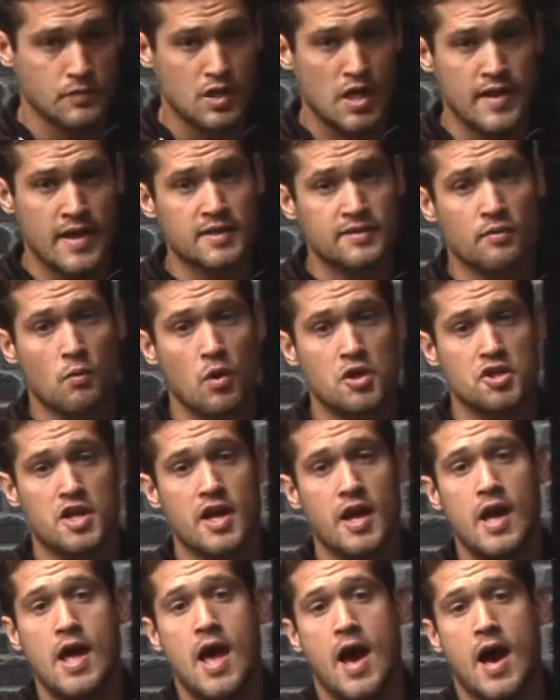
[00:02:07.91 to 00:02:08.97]
Thanks for
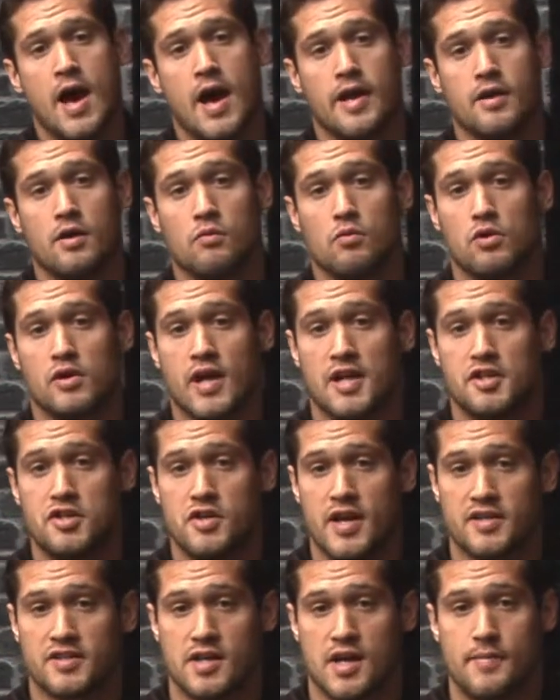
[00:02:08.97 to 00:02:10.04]
watching, and we'll catch you
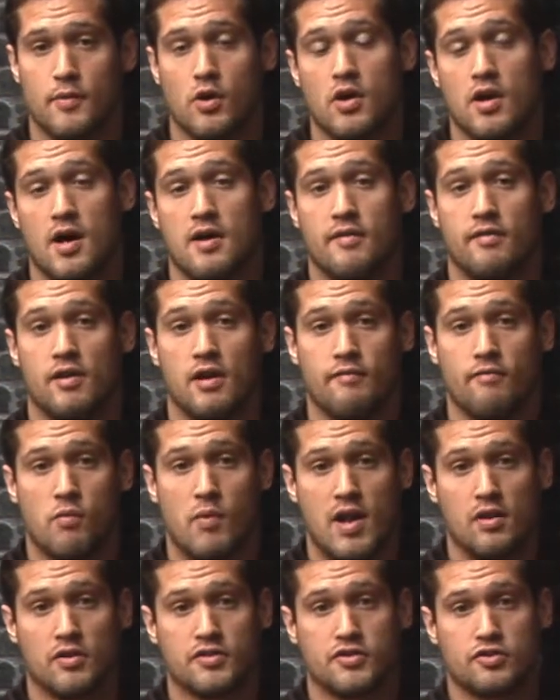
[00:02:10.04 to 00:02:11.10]
next time on I Love
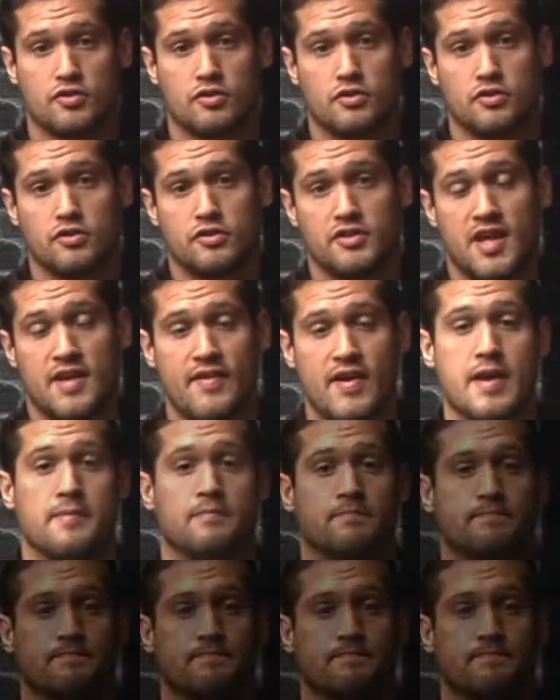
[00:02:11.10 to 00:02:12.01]
Weight Loss TV.